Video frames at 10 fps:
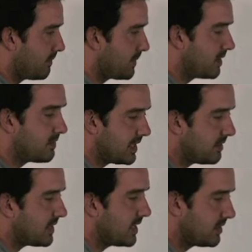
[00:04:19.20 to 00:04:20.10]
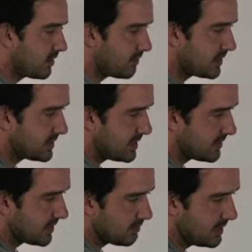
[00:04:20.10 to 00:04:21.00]
If you're left-handed, obviously
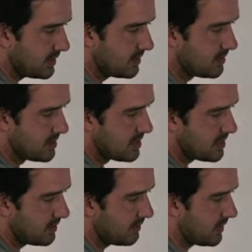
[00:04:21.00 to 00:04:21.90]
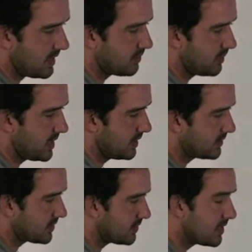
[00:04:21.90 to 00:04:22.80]
it's going to be that way.
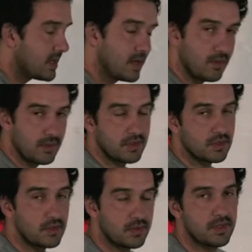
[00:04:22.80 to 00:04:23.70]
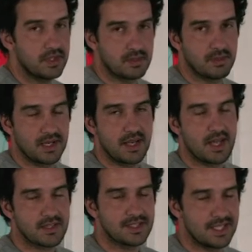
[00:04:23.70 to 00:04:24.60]
So one of the cool things about
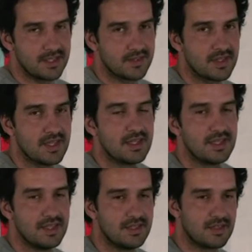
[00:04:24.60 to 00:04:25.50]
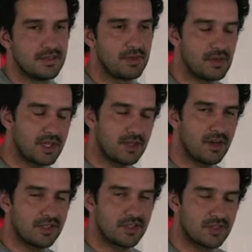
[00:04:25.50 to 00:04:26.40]
hatch lines is if you look at
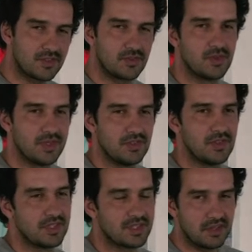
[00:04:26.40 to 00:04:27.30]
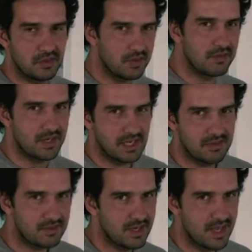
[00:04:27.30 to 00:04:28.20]
artists' drawings, you can tell if they're
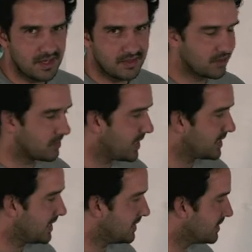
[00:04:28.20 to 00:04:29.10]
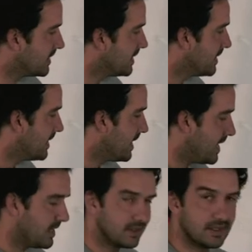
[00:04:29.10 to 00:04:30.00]
left-handed or right-handed.
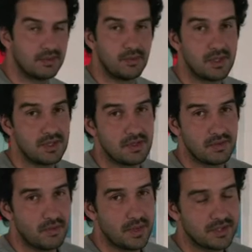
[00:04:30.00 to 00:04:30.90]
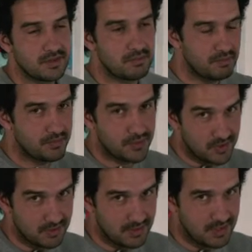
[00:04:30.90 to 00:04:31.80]
And whether you want
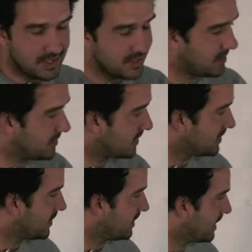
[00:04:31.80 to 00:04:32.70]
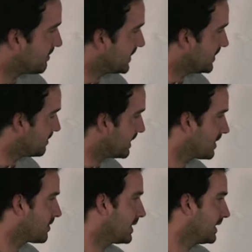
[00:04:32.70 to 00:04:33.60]
to communicate that or not is totally up to you, but
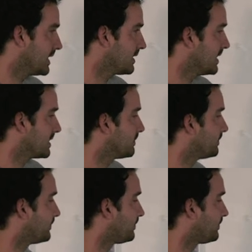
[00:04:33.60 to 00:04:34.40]
I quite like that.